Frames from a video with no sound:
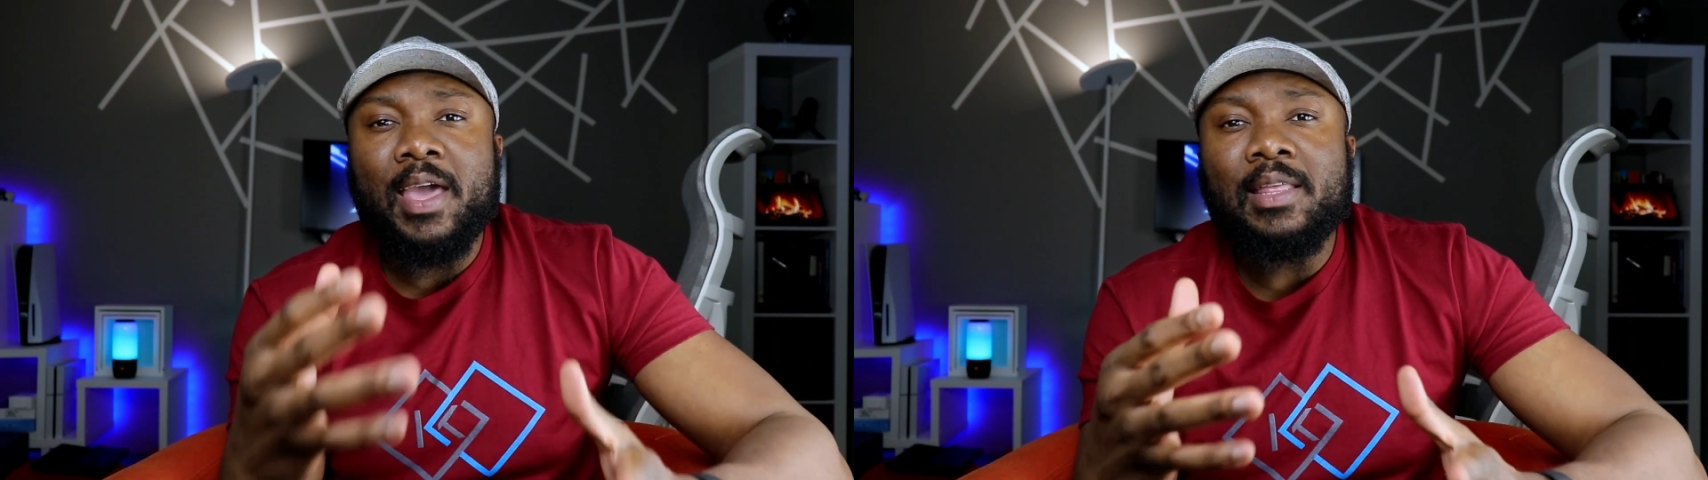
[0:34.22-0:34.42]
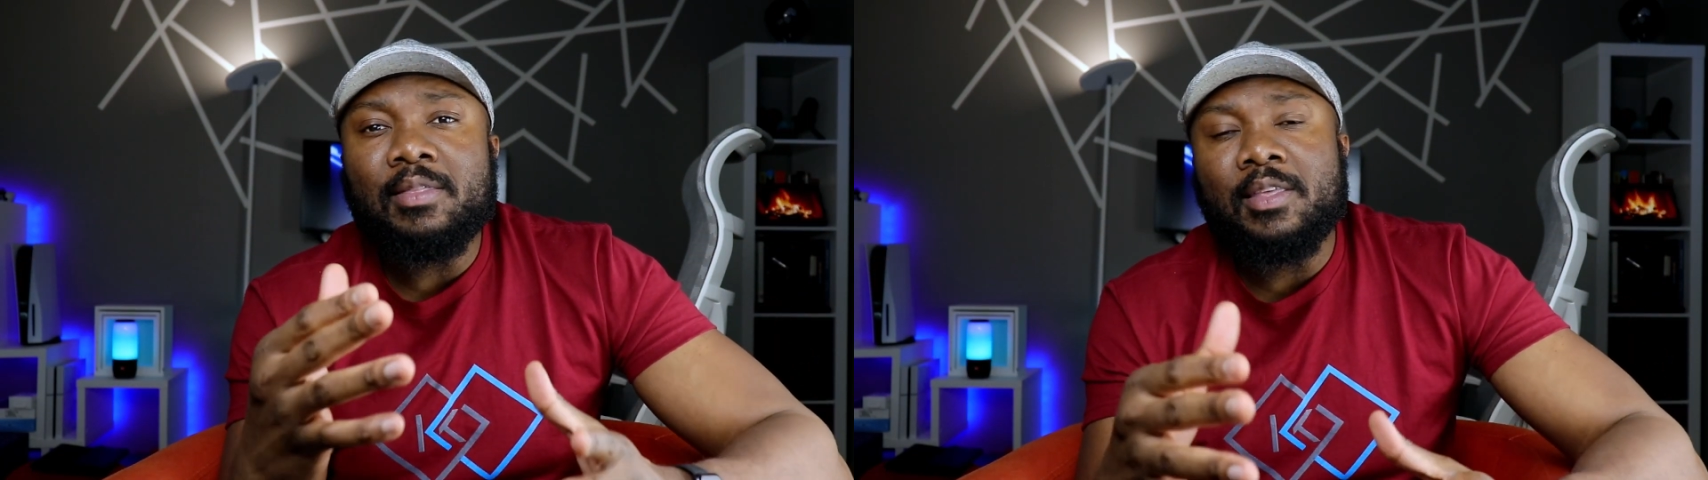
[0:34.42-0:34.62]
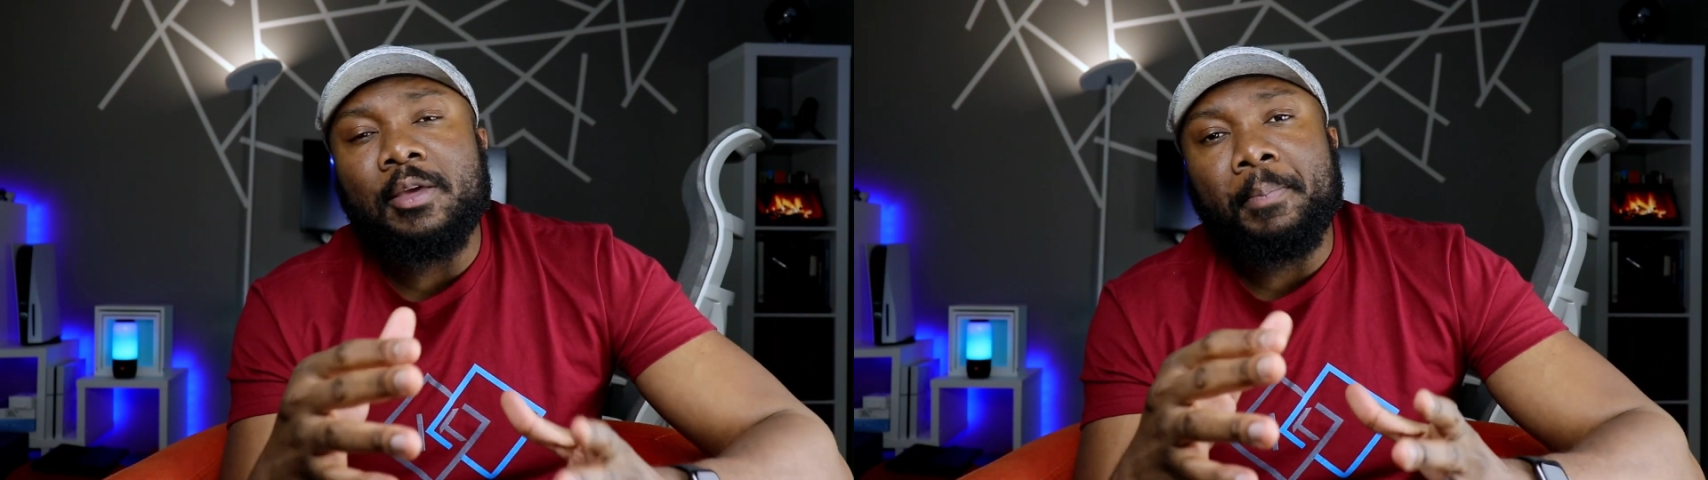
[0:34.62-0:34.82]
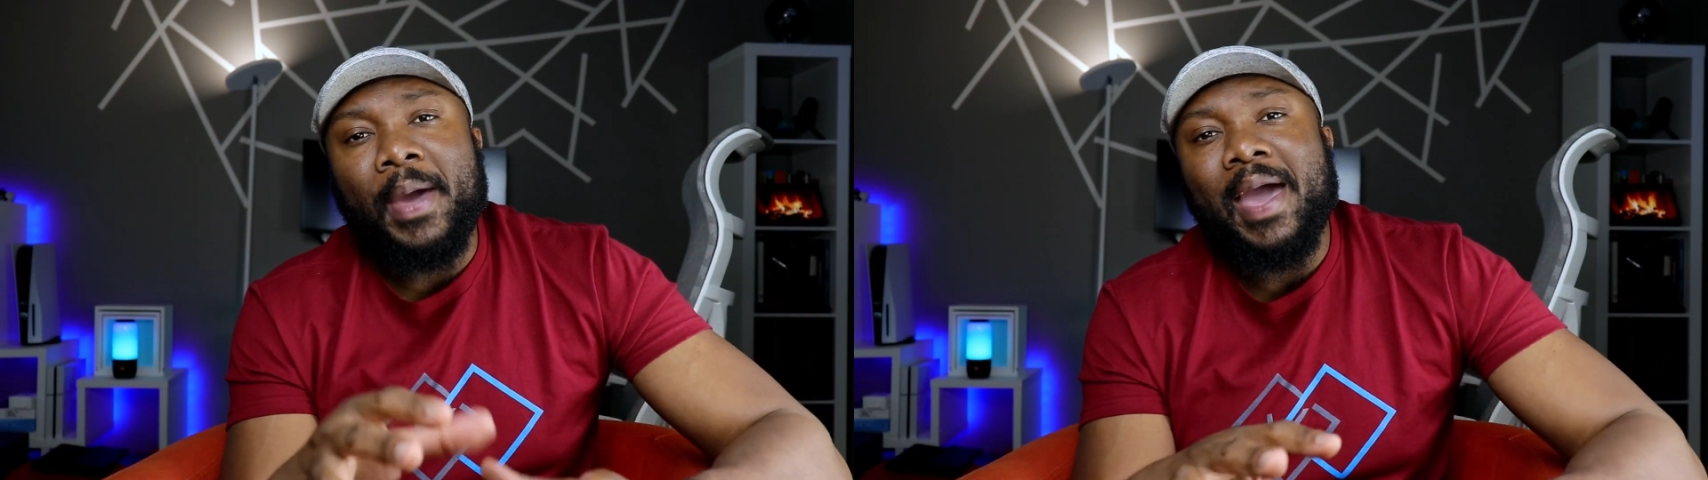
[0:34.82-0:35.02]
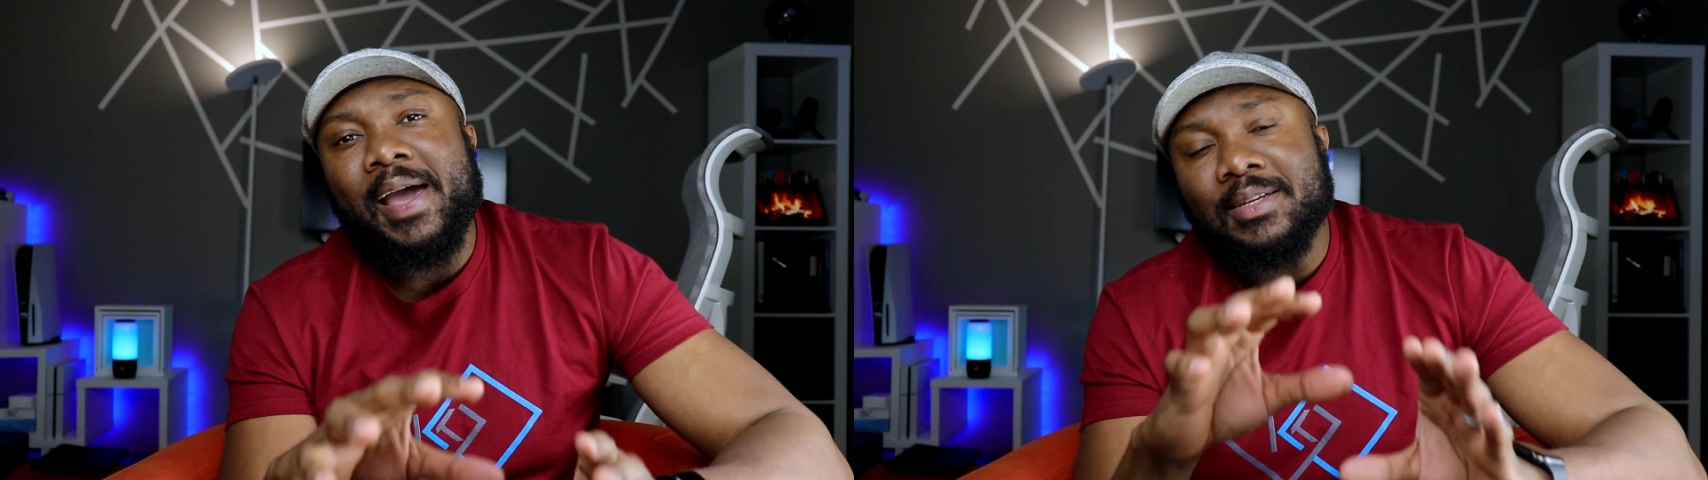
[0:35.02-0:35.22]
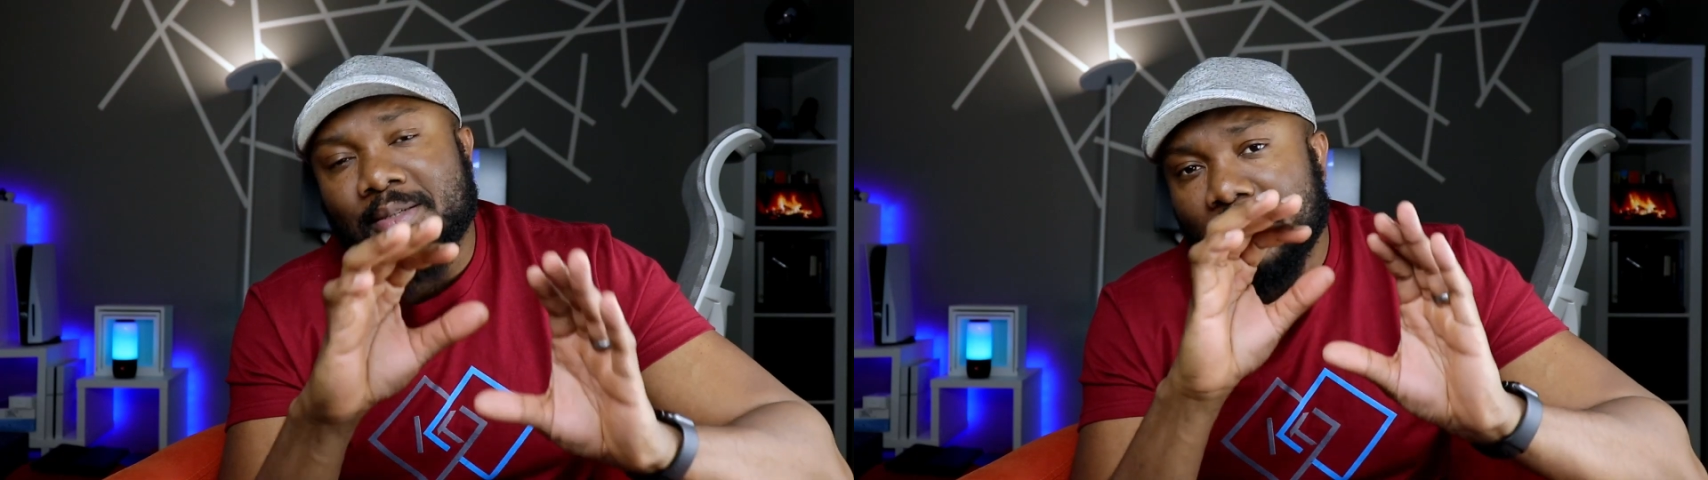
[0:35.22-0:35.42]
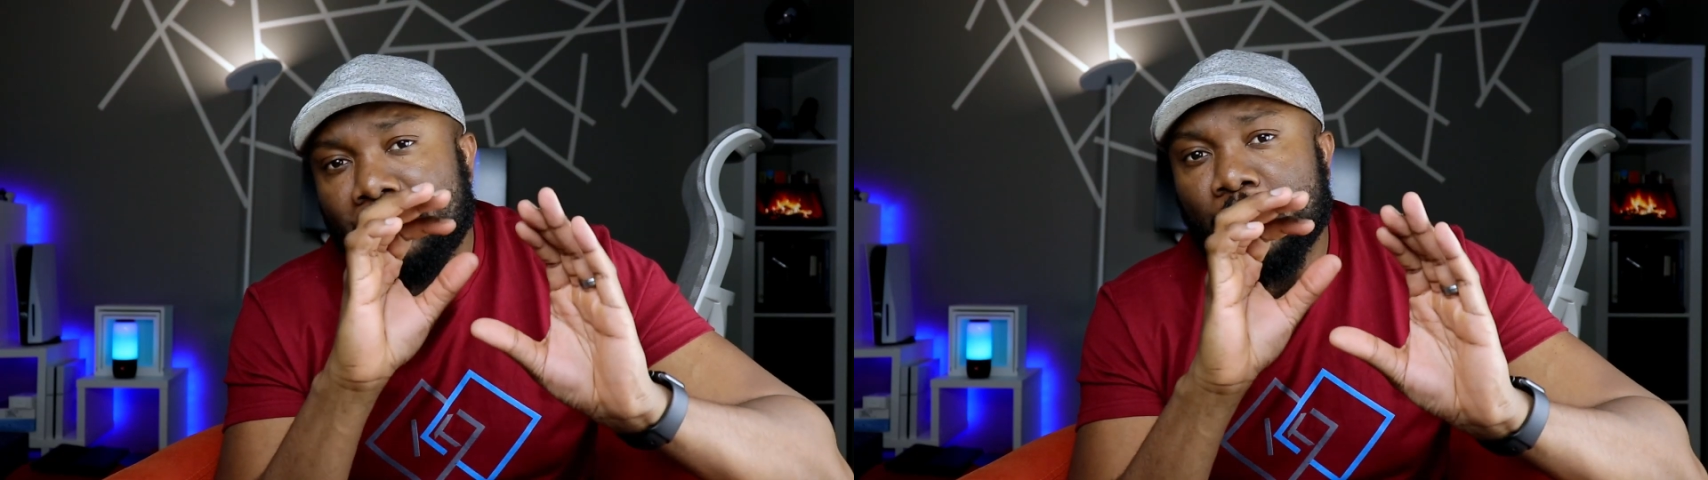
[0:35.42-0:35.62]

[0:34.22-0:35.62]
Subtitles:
in the past,